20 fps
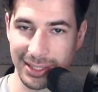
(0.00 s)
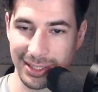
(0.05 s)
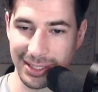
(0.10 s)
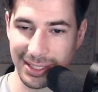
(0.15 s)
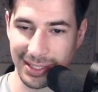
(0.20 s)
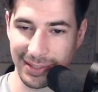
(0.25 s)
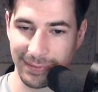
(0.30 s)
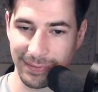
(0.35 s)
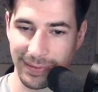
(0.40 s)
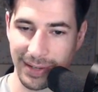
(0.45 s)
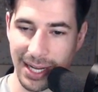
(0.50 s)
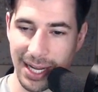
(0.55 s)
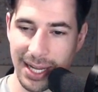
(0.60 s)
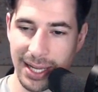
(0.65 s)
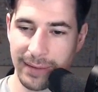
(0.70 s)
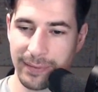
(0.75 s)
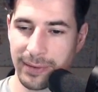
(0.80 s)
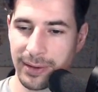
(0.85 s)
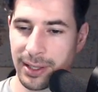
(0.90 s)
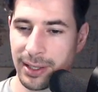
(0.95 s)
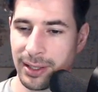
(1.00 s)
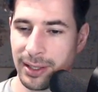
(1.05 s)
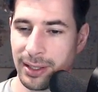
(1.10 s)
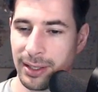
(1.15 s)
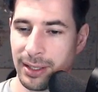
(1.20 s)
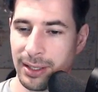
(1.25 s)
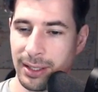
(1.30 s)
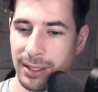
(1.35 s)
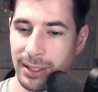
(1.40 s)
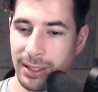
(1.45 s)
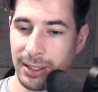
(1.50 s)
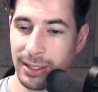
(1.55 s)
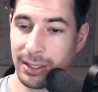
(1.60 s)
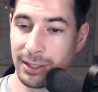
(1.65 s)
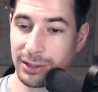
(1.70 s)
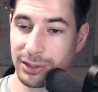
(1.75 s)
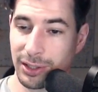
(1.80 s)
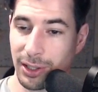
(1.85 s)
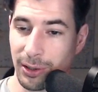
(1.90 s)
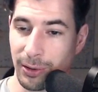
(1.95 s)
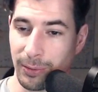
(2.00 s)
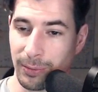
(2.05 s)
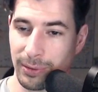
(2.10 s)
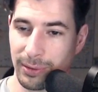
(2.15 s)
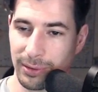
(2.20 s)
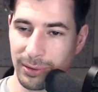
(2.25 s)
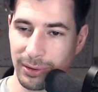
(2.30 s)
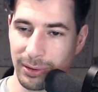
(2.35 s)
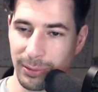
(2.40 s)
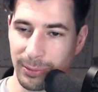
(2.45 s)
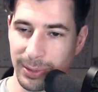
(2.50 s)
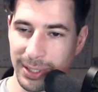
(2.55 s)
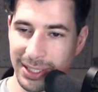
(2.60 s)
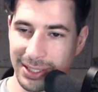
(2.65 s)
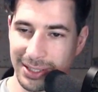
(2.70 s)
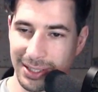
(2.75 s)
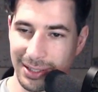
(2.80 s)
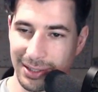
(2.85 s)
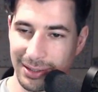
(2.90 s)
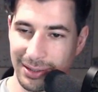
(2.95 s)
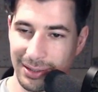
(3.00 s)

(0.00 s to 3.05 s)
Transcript: d5. So the reason